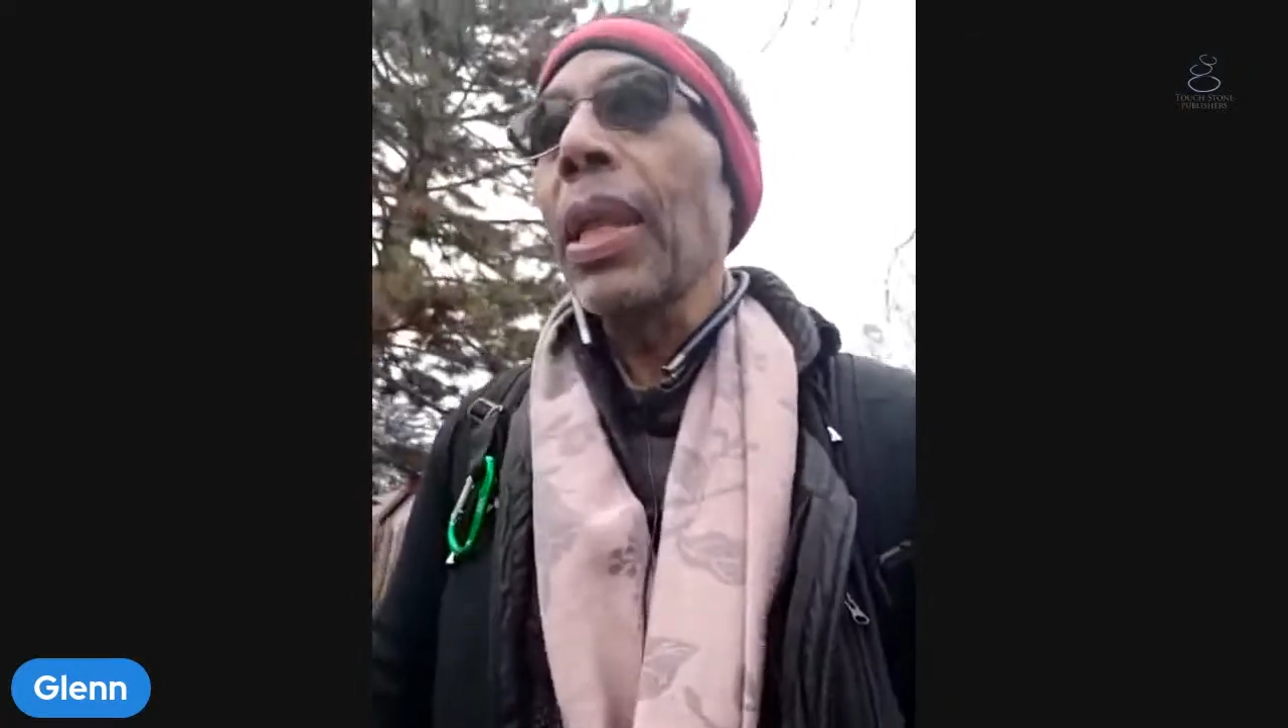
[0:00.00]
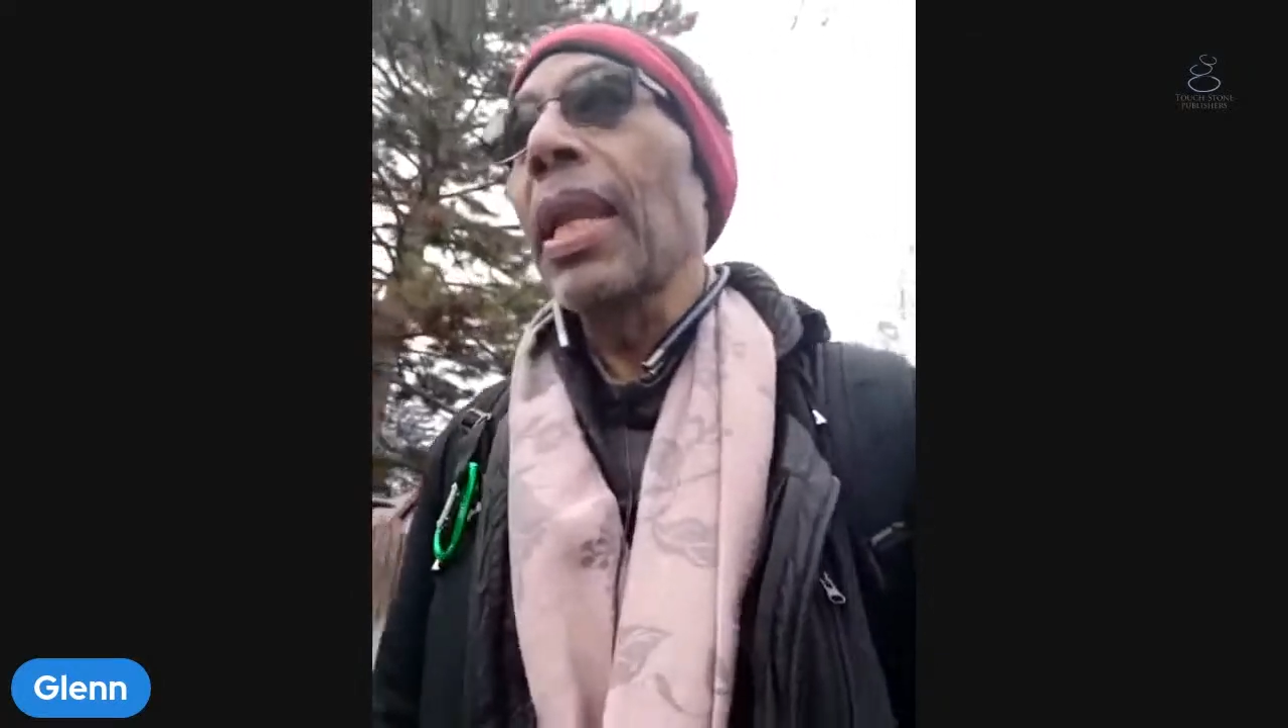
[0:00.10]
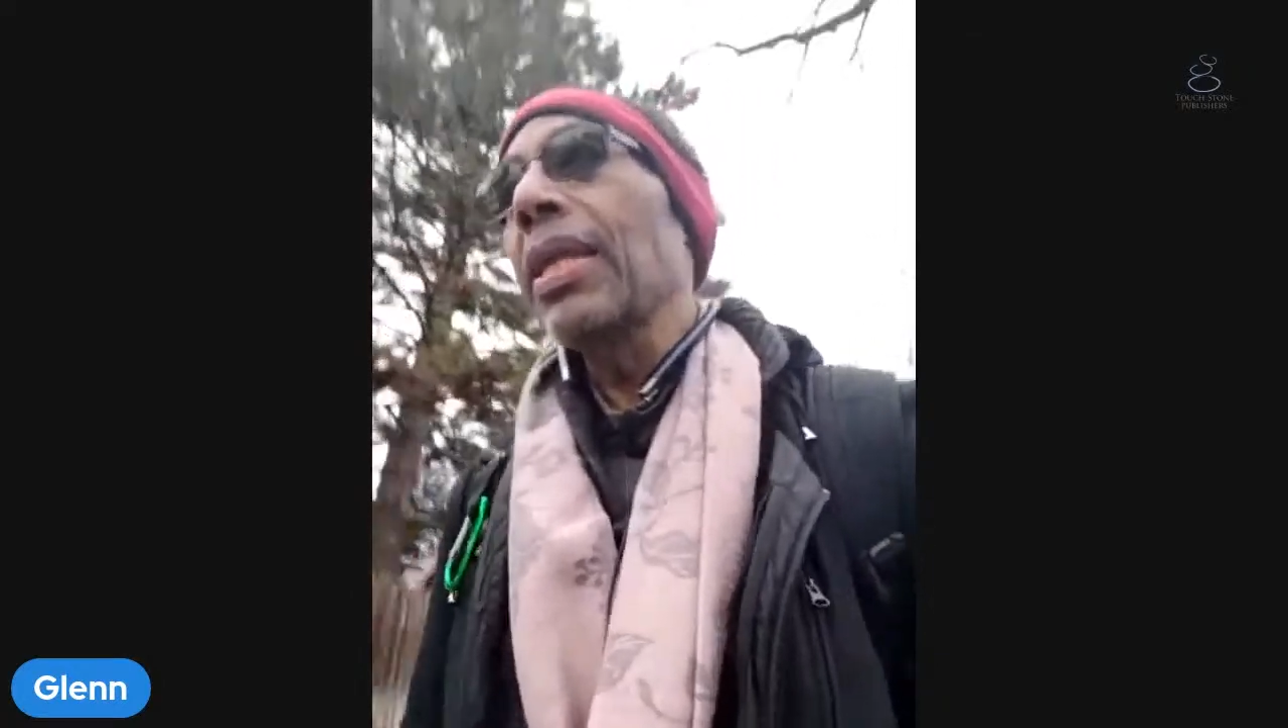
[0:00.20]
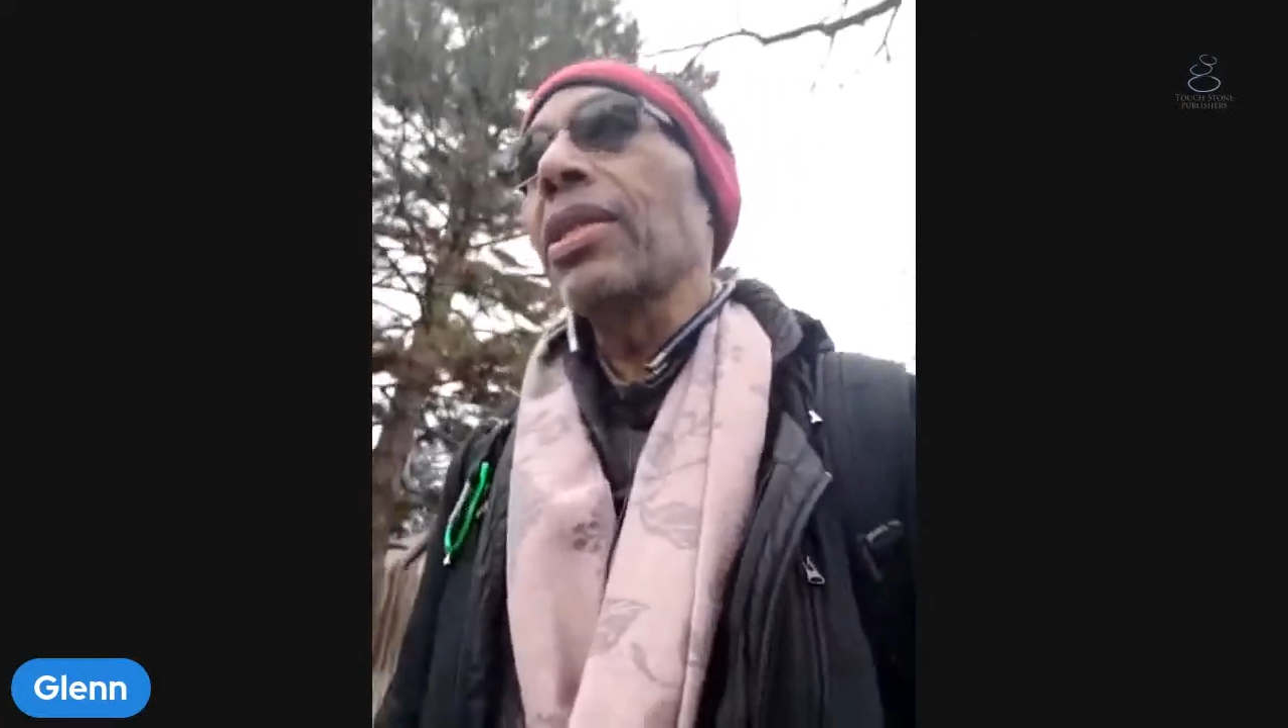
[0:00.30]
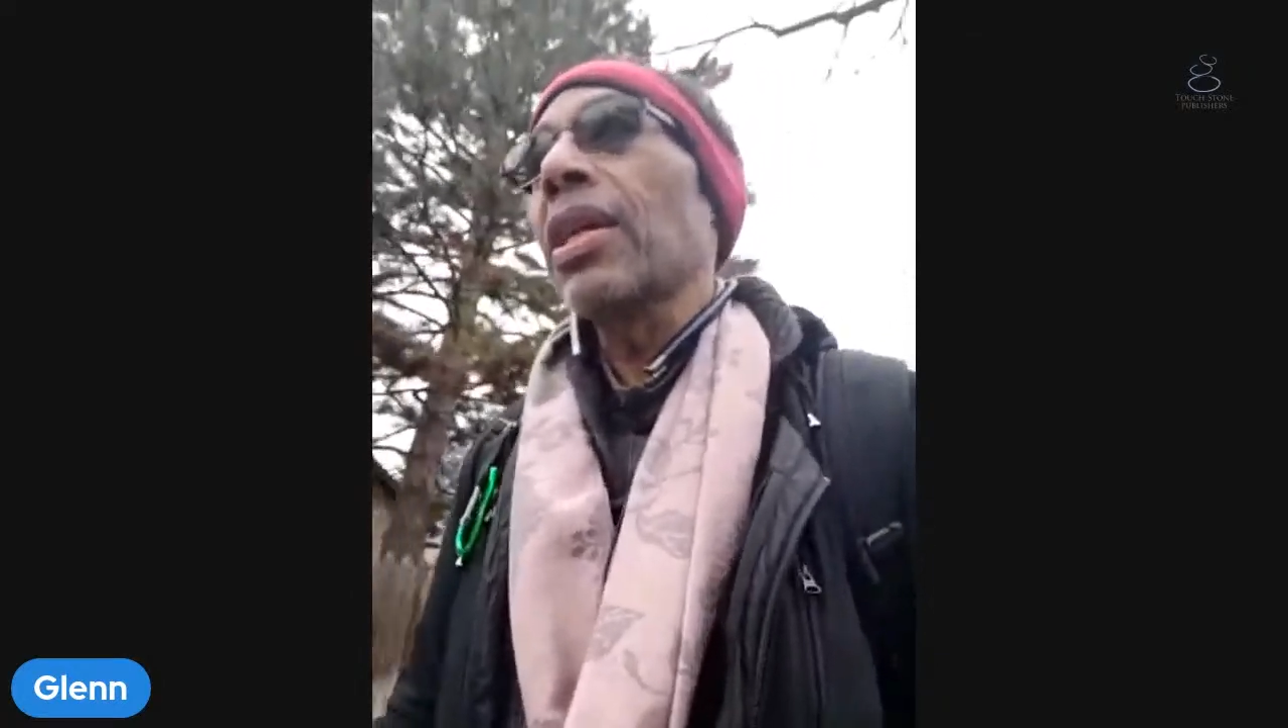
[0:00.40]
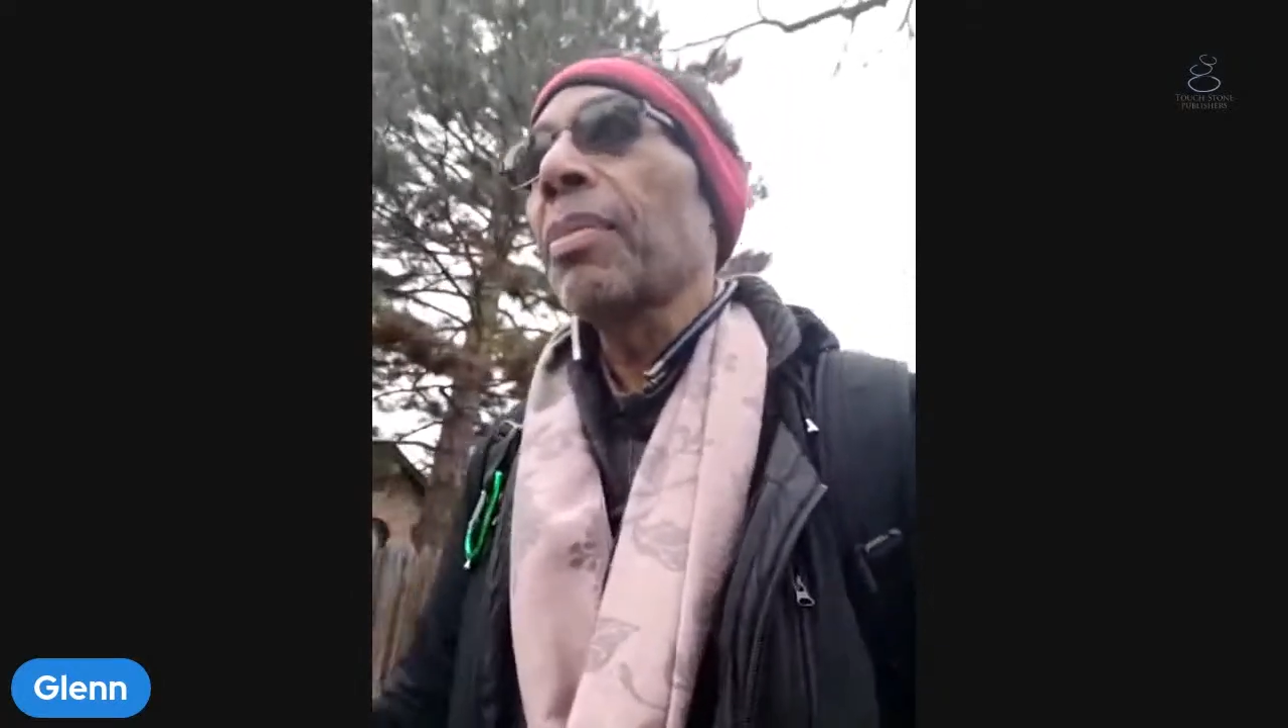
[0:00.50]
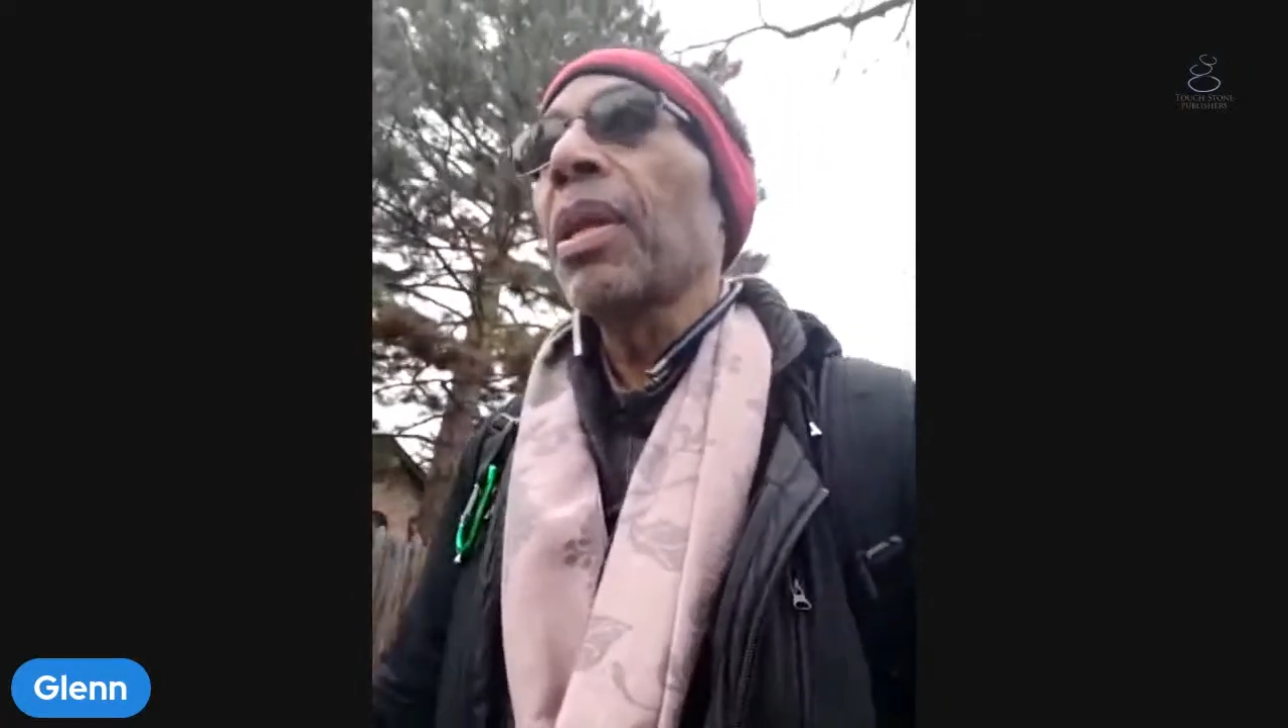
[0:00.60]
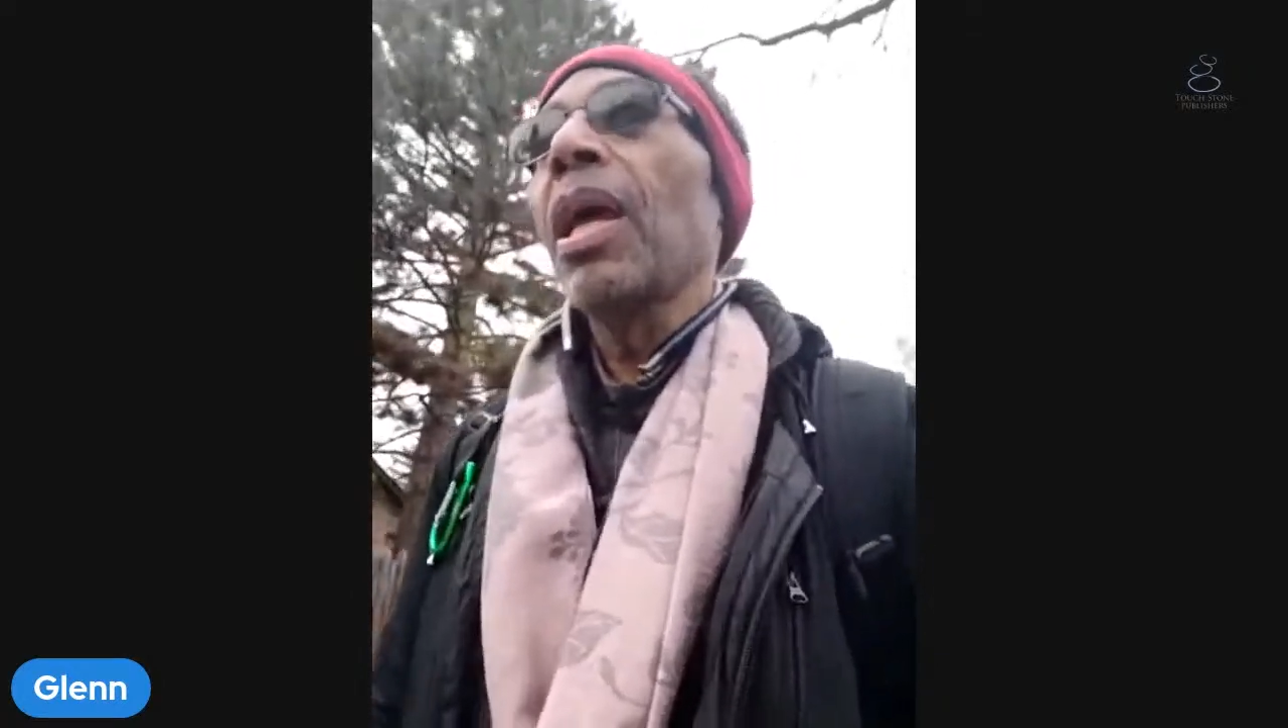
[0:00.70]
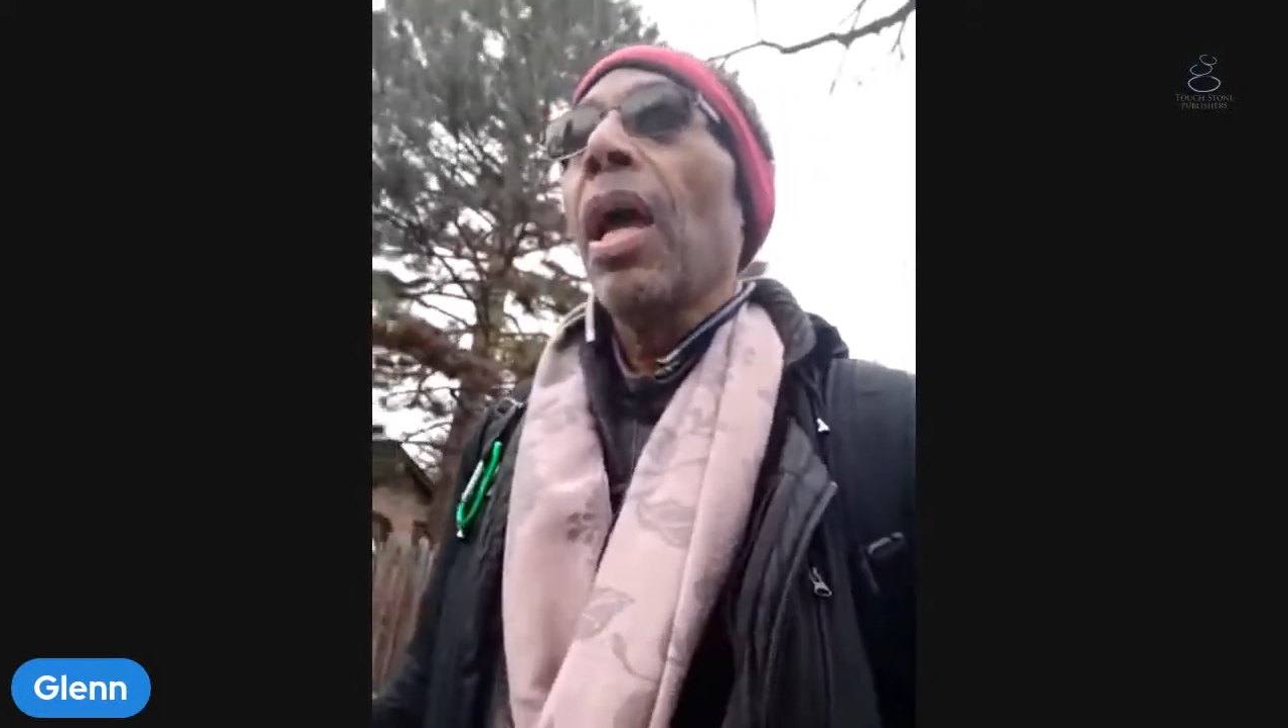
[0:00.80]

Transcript: ladies and gentlemen.